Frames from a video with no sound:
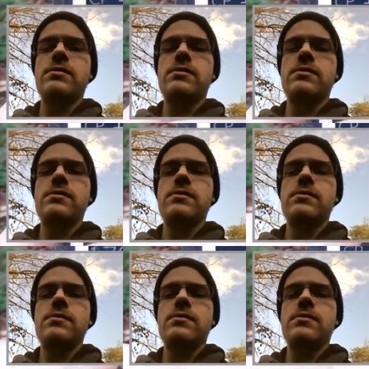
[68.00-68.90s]

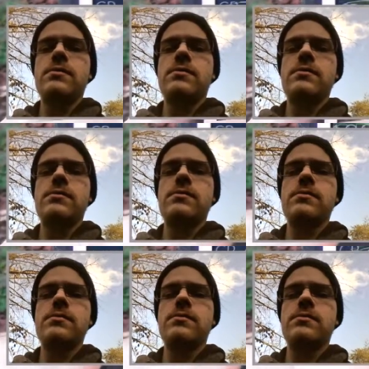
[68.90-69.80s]

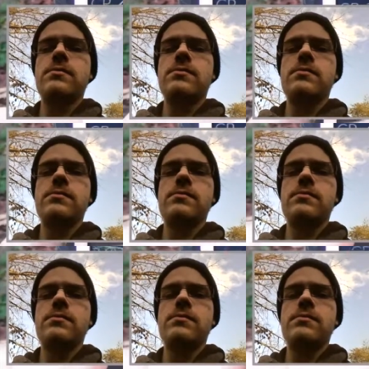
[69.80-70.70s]

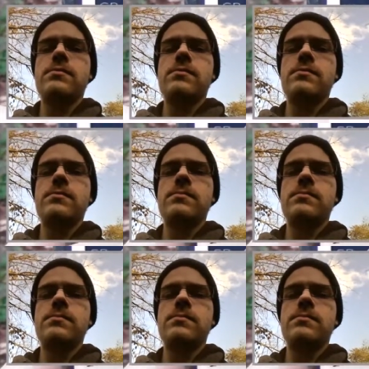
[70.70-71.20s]
(silence)